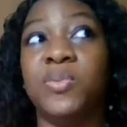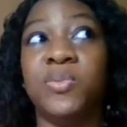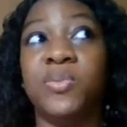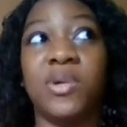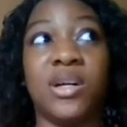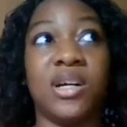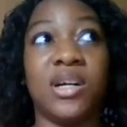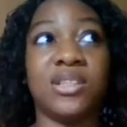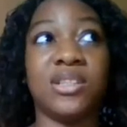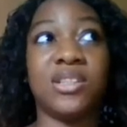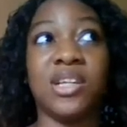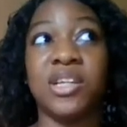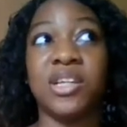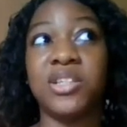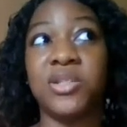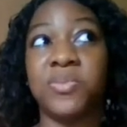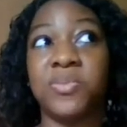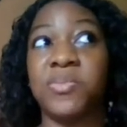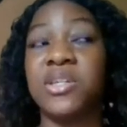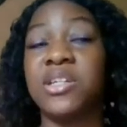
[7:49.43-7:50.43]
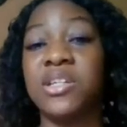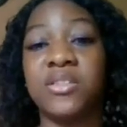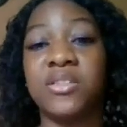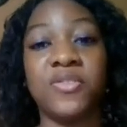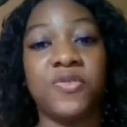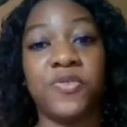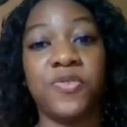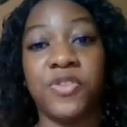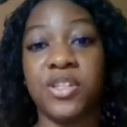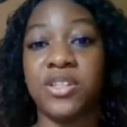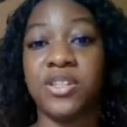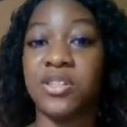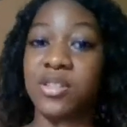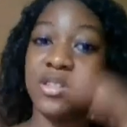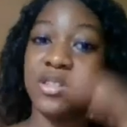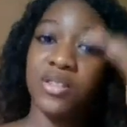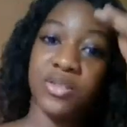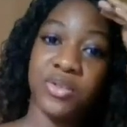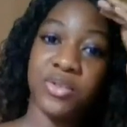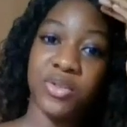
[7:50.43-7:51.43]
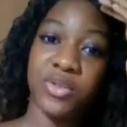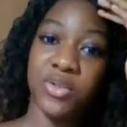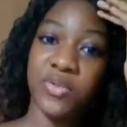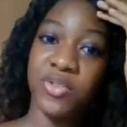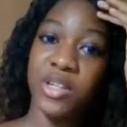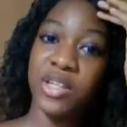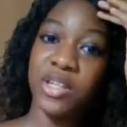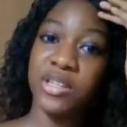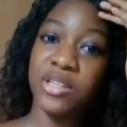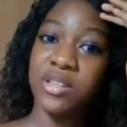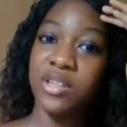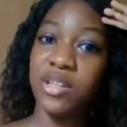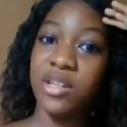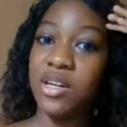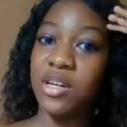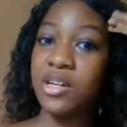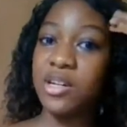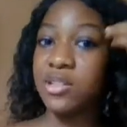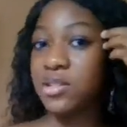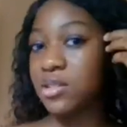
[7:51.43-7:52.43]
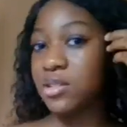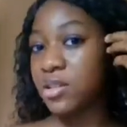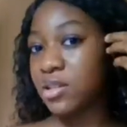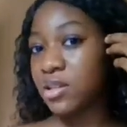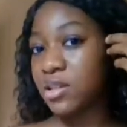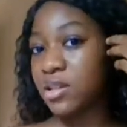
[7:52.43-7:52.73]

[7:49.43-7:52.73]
attachment, fixing, stuff like that.